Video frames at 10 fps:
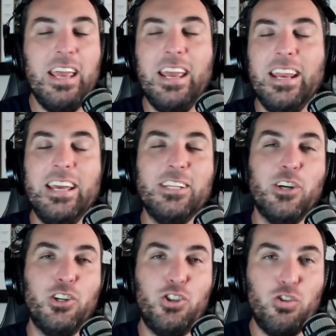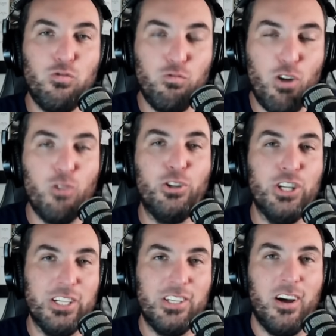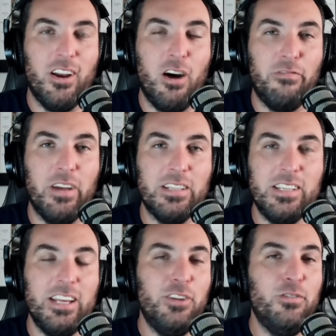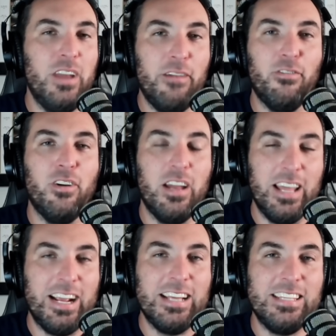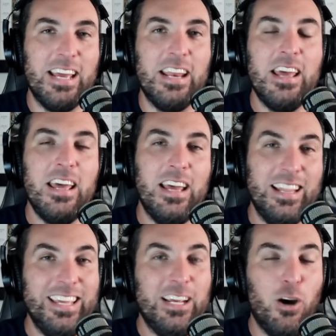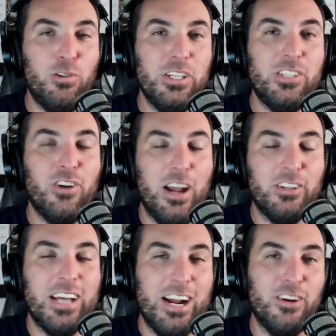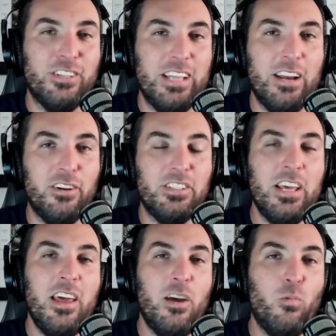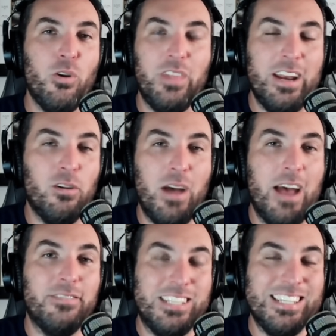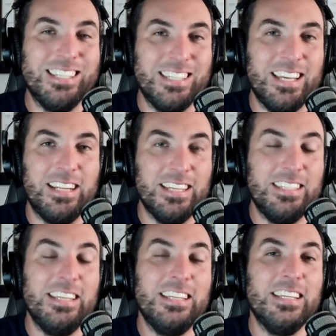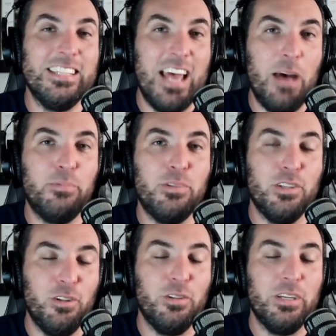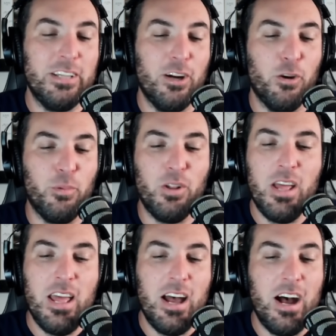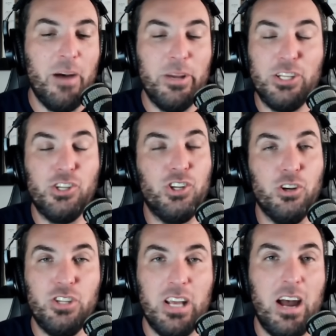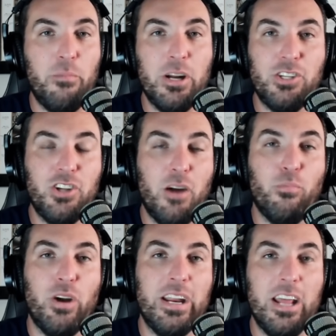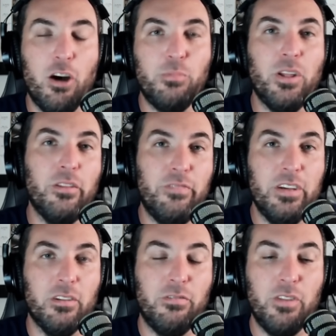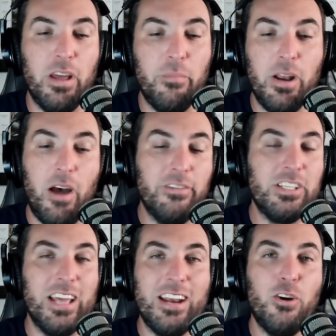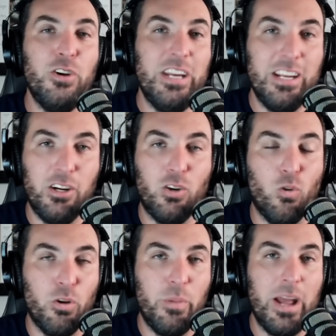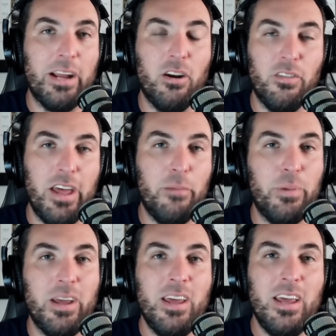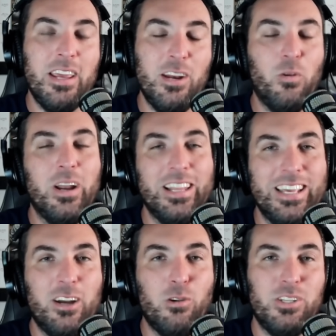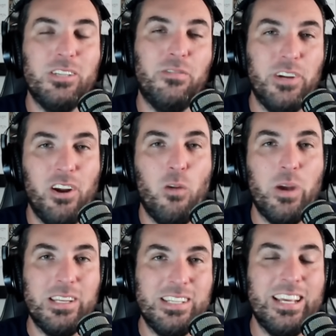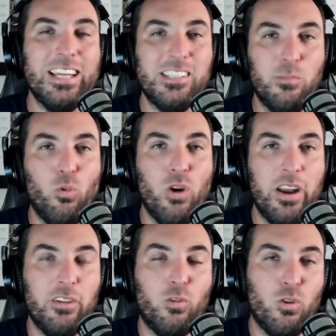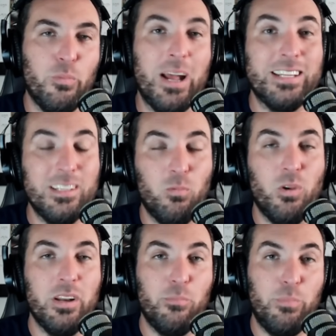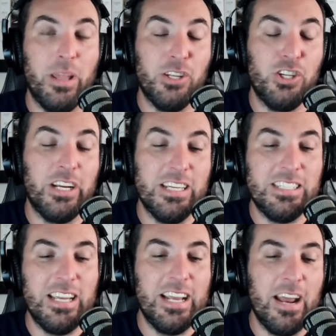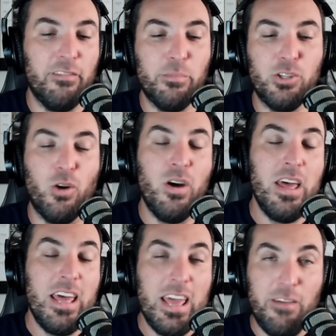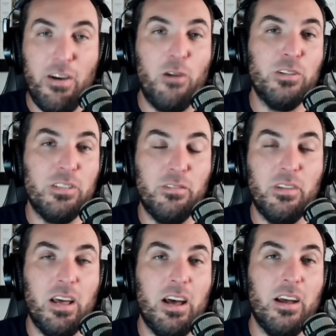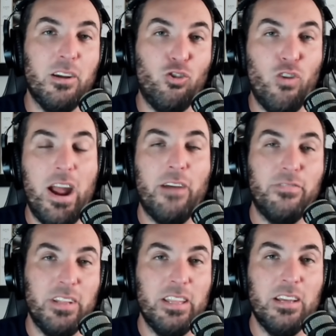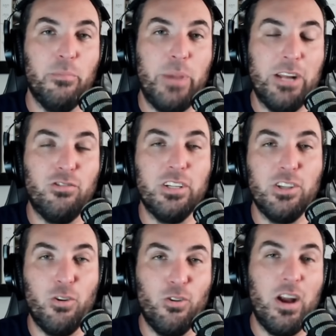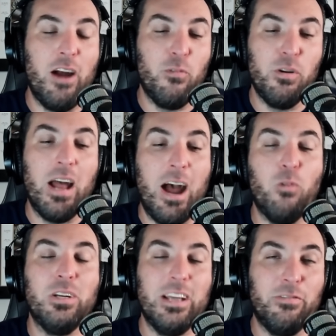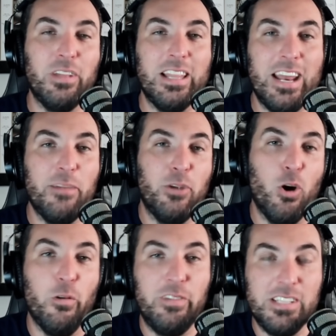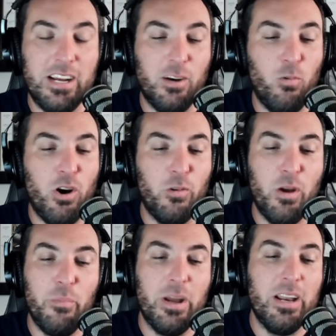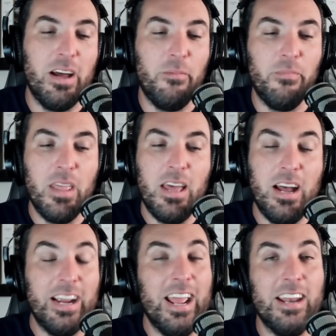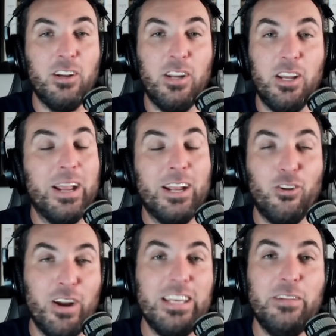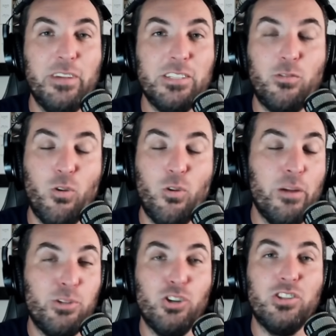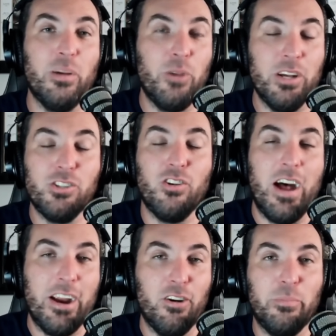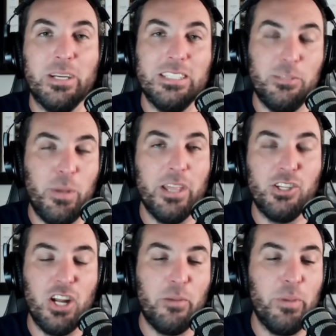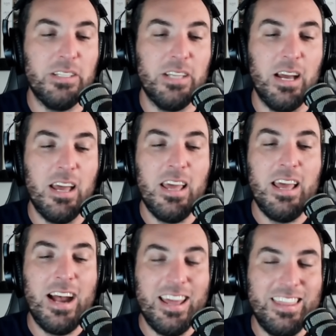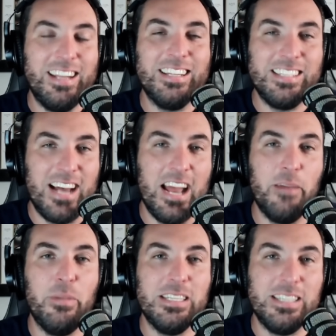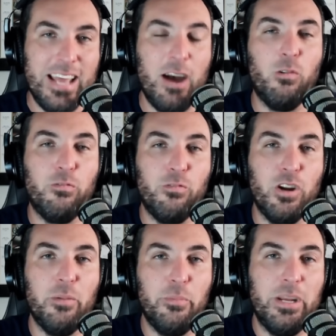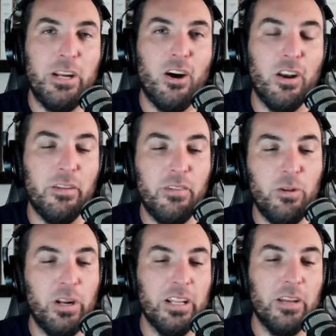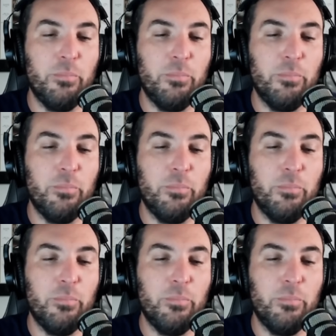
It is atrocious on offense, and you never, like I said, elite coaches they're held to higher standards where they don't have seasons like this. This is absolutely terrible. Um, it just shows you how much Tom Brady helped on the field for them. And obviously, I know you need a good quarterback and all that, but you know what? Elite coaches figure out ways to get some more out of their quarterbacks than what Belichick is getting out of them. So if I was the uh, Kraft and the Patriots owner, I would I would definitely let him go if he's not going to walk away. But um, again, he'll make a great defensive coordinator. I'm sure someone else will hire him because he's Belichick. But uh, I think the time is now for him to be gone in New England.